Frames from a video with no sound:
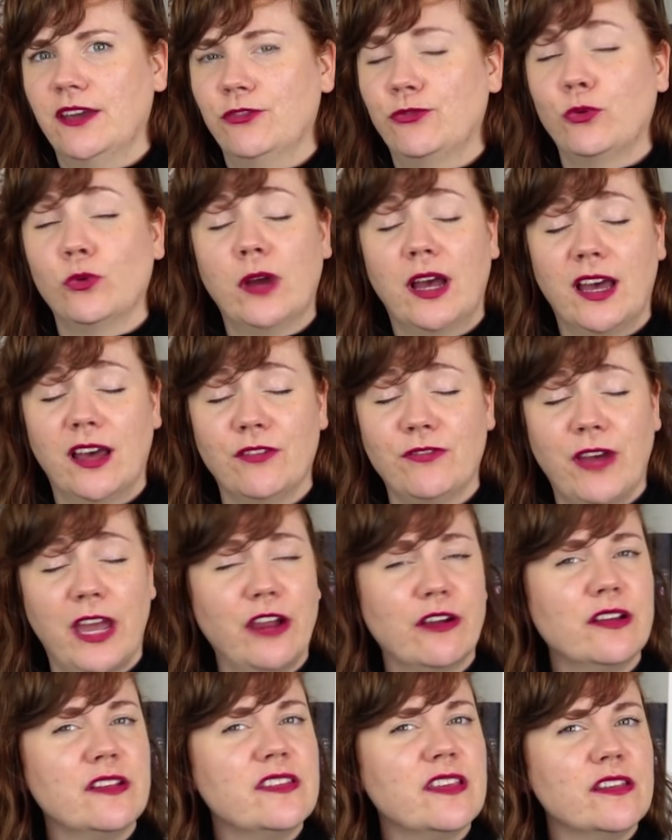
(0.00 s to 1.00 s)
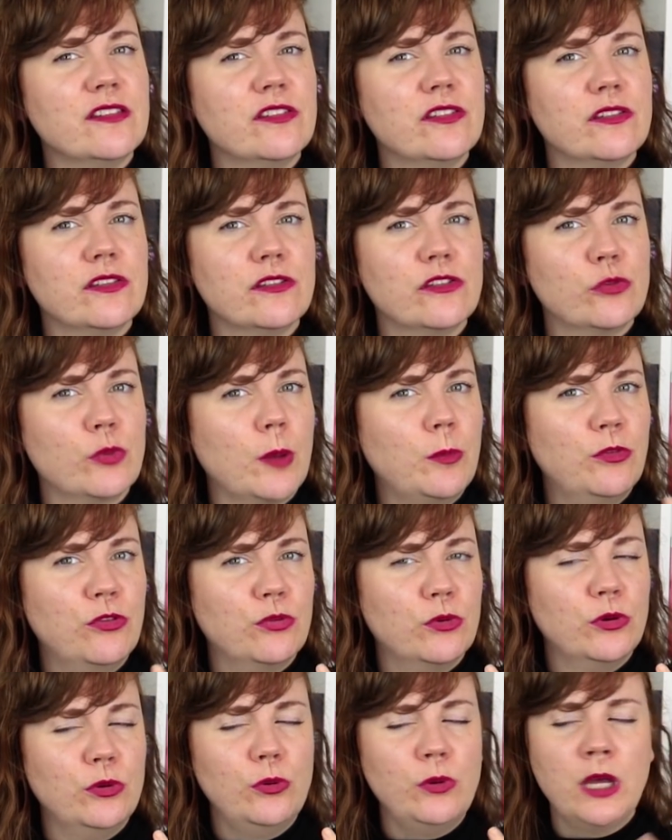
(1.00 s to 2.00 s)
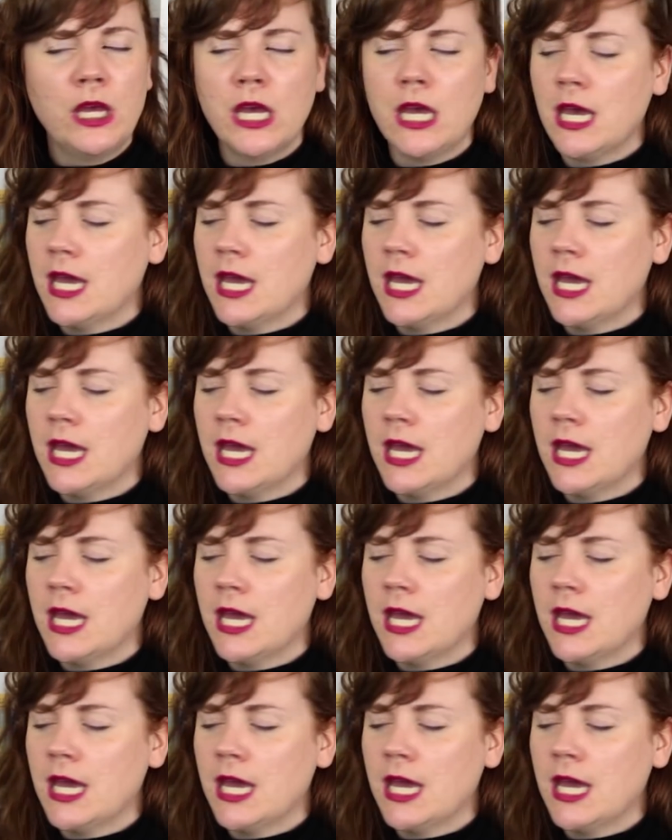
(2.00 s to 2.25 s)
virus has swept through.